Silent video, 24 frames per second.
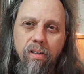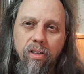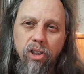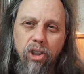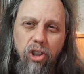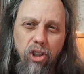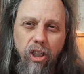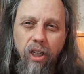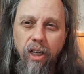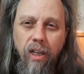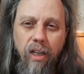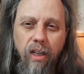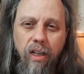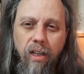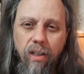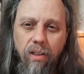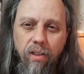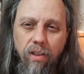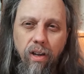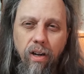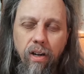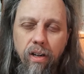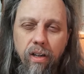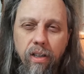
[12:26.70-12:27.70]
She
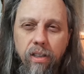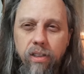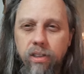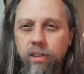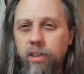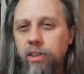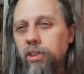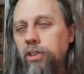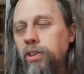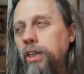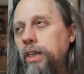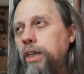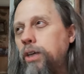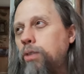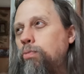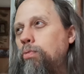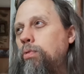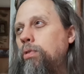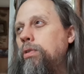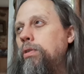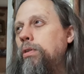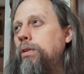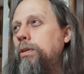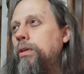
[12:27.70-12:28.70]
than it is a
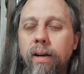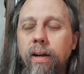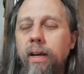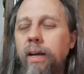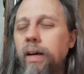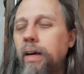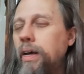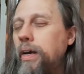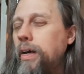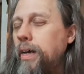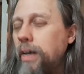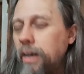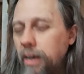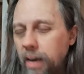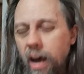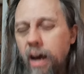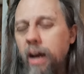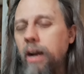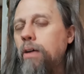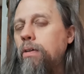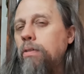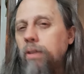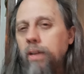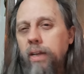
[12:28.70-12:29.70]
sequel.
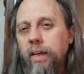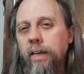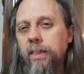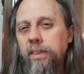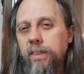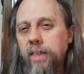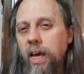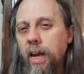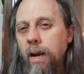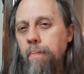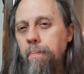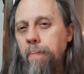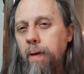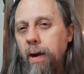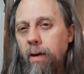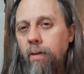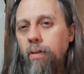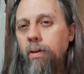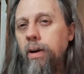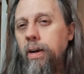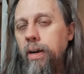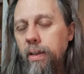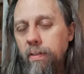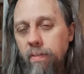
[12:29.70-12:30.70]
Not only is that
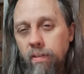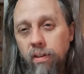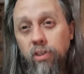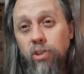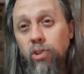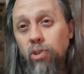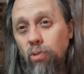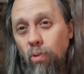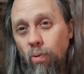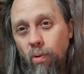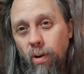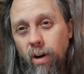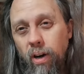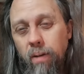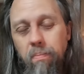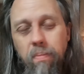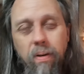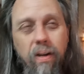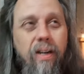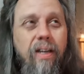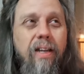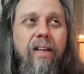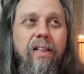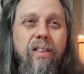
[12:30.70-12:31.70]
apparent in the story,
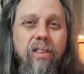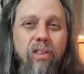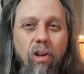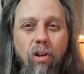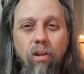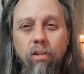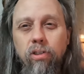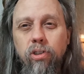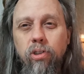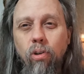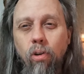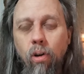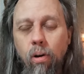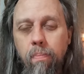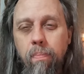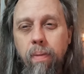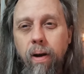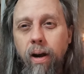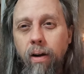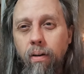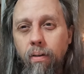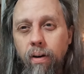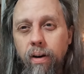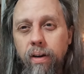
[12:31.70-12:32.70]
but it is also
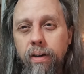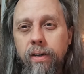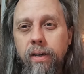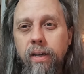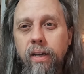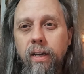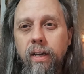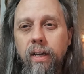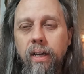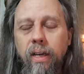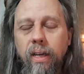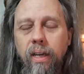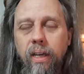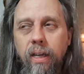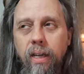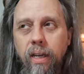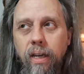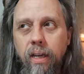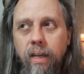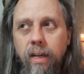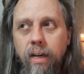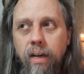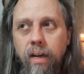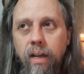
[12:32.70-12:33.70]
apparent
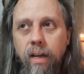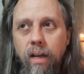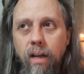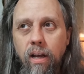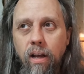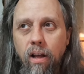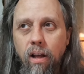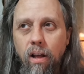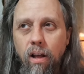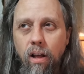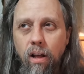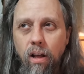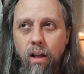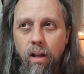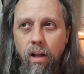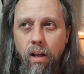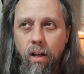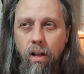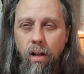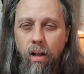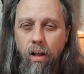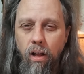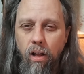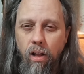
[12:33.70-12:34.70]
in
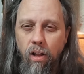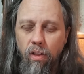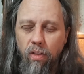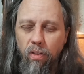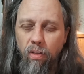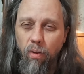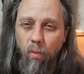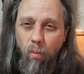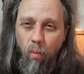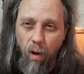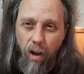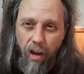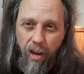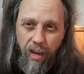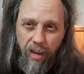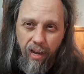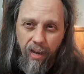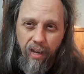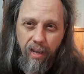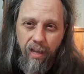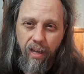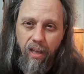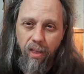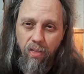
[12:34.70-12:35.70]
the
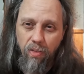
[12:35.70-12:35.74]
way